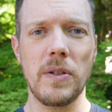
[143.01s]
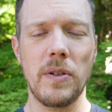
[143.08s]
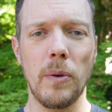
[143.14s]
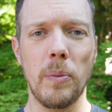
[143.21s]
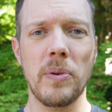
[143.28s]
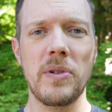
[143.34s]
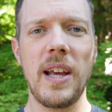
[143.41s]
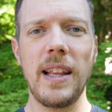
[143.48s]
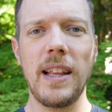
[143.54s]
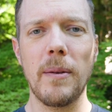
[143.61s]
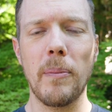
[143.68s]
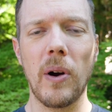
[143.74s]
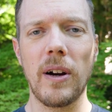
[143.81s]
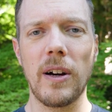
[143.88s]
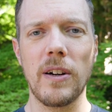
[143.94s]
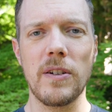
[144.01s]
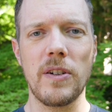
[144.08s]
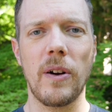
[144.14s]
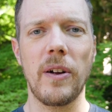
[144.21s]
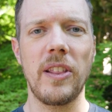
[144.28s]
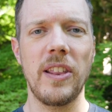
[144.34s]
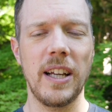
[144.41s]
So pretend the markers
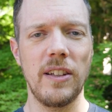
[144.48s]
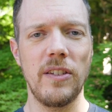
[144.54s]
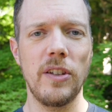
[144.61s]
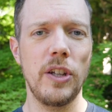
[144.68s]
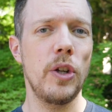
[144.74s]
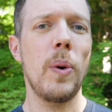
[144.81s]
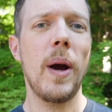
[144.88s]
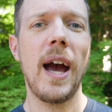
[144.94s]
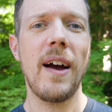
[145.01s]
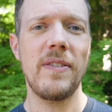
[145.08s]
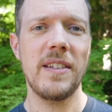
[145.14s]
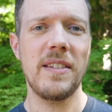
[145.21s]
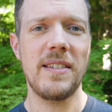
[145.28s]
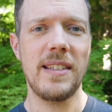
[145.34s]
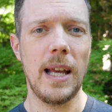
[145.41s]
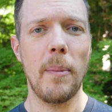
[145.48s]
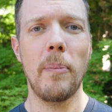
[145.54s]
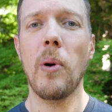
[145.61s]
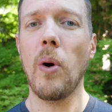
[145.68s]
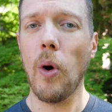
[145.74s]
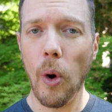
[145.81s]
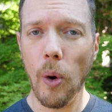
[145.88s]
are things that you have to
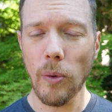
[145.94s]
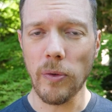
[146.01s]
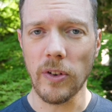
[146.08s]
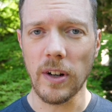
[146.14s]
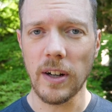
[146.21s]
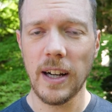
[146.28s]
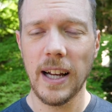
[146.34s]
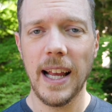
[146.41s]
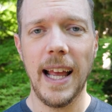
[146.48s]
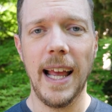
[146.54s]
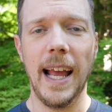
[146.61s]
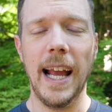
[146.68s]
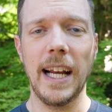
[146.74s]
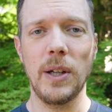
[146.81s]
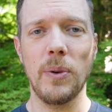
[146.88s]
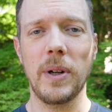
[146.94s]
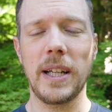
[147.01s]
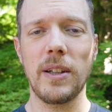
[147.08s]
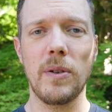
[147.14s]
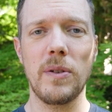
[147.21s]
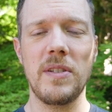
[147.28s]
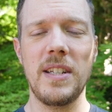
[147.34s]
step over and you want to
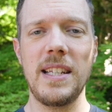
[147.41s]
get those